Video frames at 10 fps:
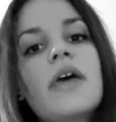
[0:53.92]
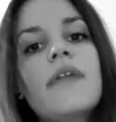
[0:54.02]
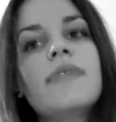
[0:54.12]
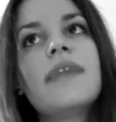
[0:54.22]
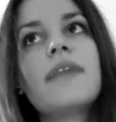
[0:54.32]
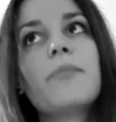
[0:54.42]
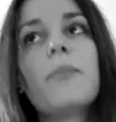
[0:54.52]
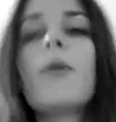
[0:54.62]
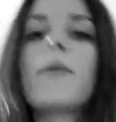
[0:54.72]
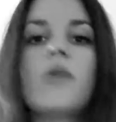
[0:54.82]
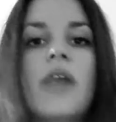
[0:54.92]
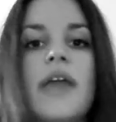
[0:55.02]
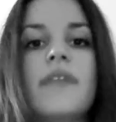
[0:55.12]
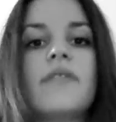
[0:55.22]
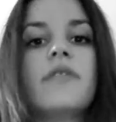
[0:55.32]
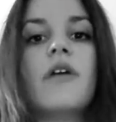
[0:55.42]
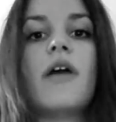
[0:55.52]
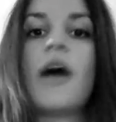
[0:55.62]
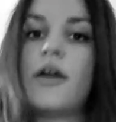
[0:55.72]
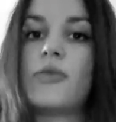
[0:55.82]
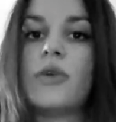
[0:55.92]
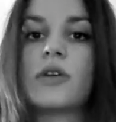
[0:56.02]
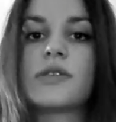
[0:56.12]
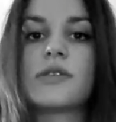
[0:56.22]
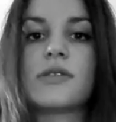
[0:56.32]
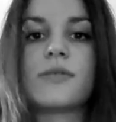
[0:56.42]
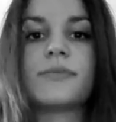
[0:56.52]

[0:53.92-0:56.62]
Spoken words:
that populate their artworks.